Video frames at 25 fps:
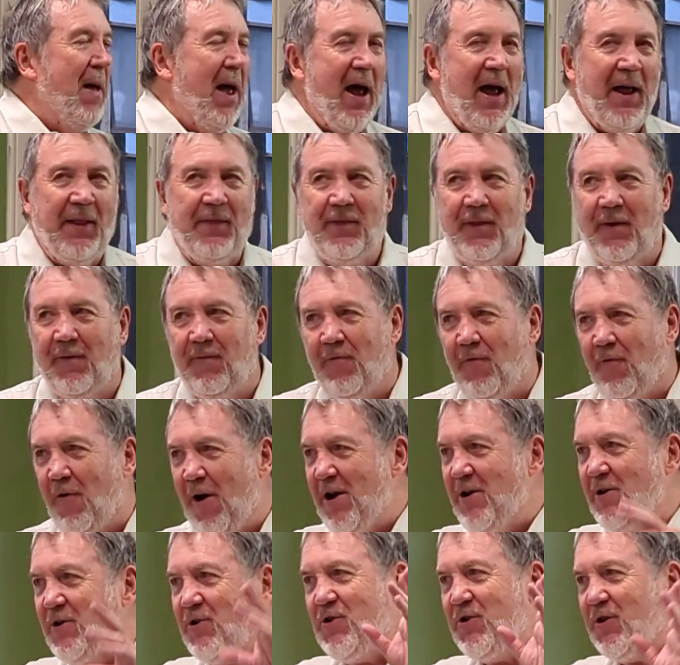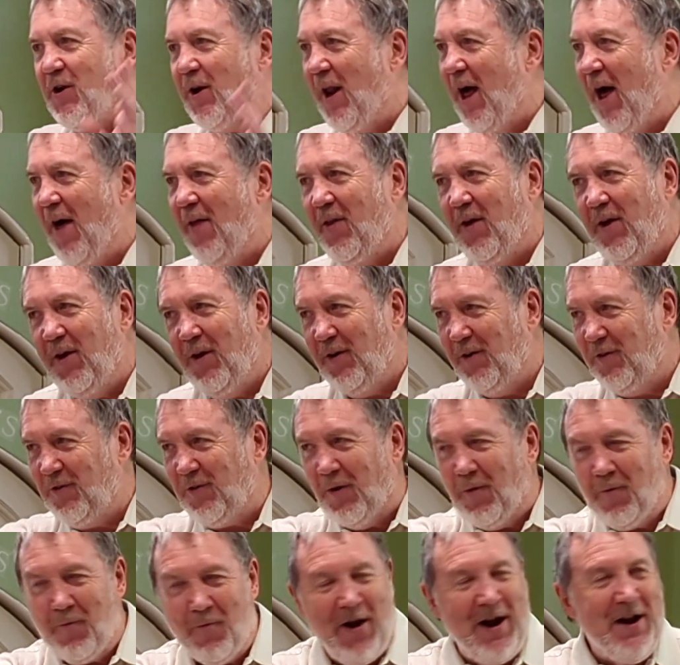and the French and others
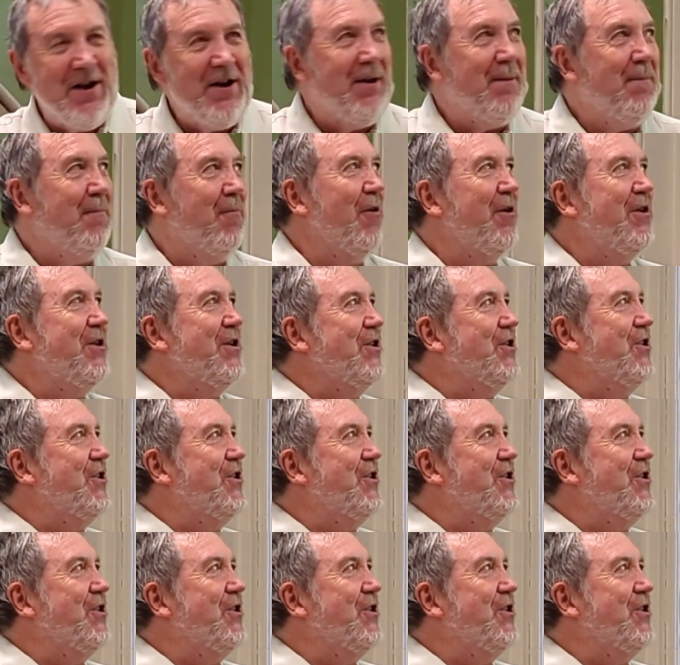are raiding British